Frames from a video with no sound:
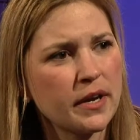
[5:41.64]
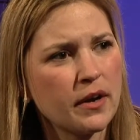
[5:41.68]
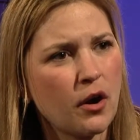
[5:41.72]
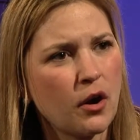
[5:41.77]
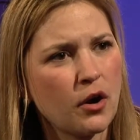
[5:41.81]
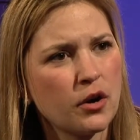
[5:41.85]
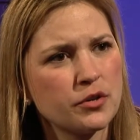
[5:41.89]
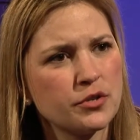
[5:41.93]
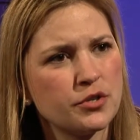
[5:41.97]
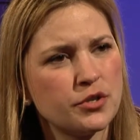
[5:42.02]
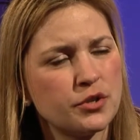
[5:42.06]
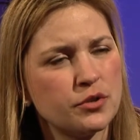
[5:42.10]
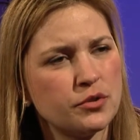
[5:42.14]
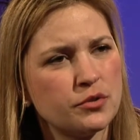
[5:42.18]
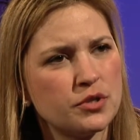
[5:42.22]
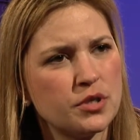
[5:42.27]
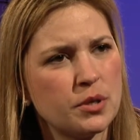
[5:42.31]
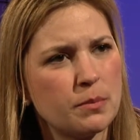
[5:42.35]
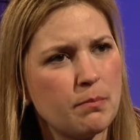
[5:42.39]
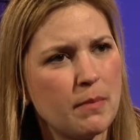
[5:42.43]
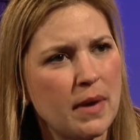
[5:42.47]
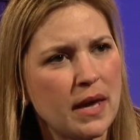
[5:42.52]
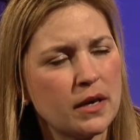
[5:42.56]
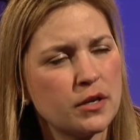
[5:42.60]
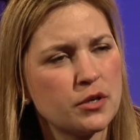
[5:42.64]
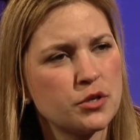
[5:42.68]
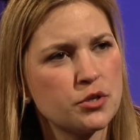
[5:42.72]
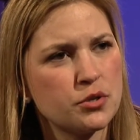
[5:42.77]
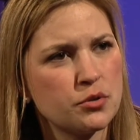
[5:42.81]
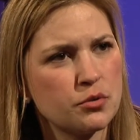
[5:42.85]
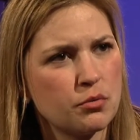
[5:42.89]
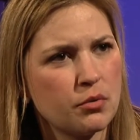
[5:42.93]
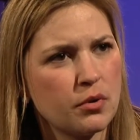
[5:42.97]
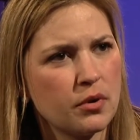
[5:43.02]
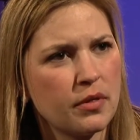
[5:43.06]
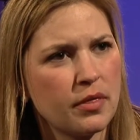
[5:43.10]
hard, too, to make
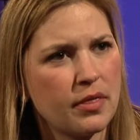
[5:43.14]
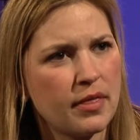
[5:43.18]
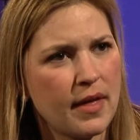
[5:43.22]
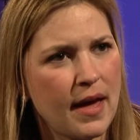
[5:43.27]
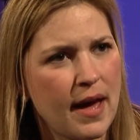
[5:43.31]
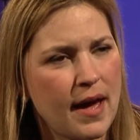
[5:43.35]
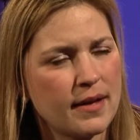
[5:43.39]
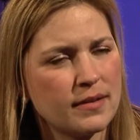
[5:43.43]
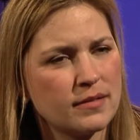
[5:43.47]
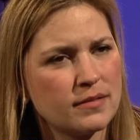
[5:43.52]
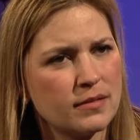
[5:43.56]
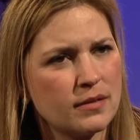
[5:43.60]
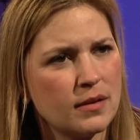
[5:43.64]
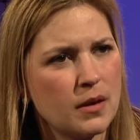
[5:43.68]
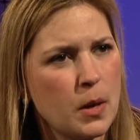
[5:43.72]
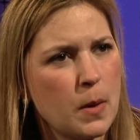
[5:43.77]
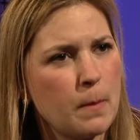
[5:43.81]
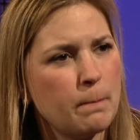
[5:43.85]
sure that